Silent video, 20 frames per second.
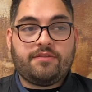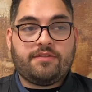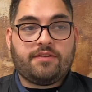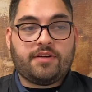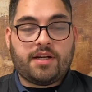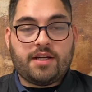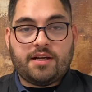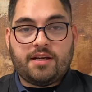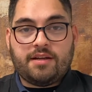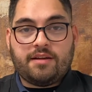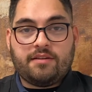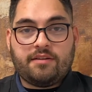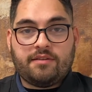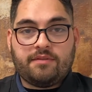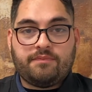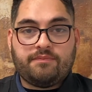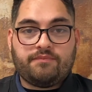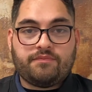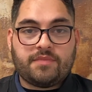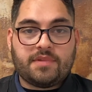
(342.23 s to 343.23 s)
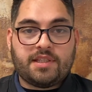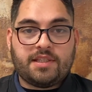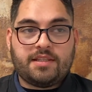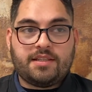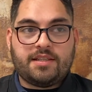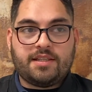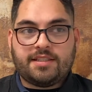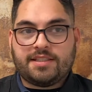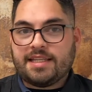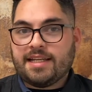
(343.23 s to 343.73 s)
to
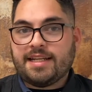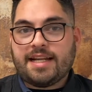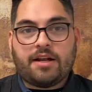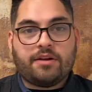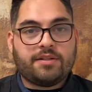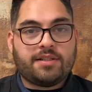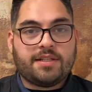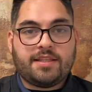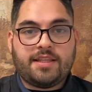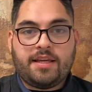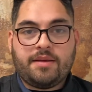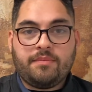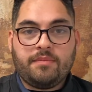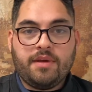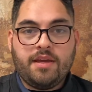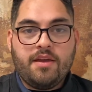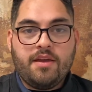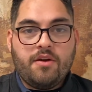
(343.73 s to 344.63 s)
send out to them.